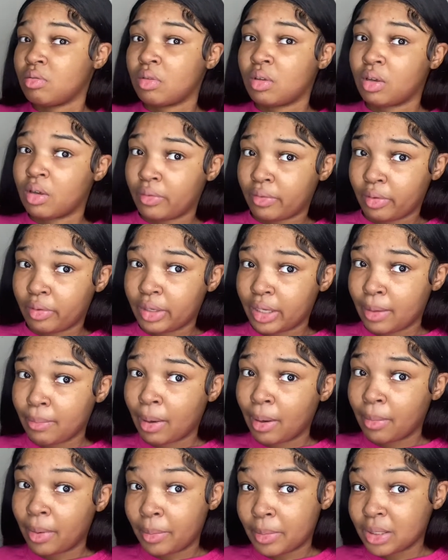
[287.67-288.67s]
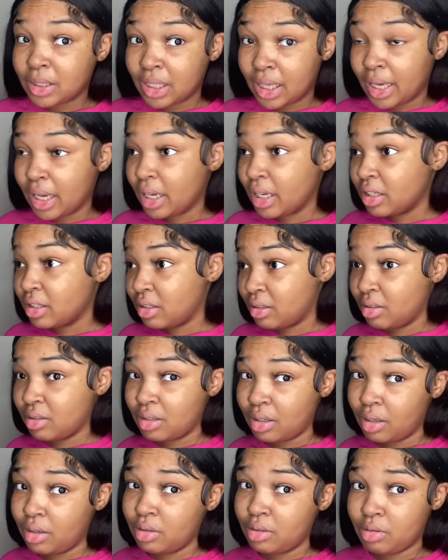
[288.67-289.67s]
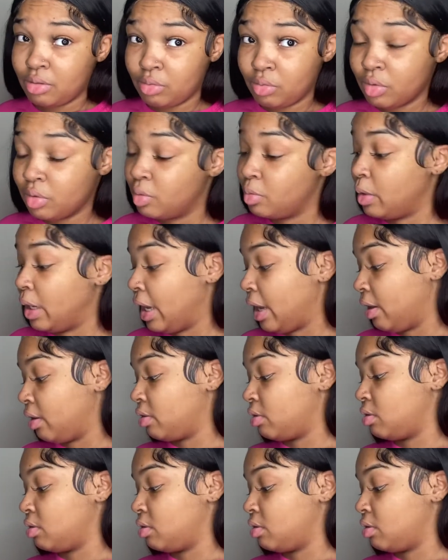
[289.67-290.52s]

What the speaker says: I'm gonna give my mama sage and sage this room down.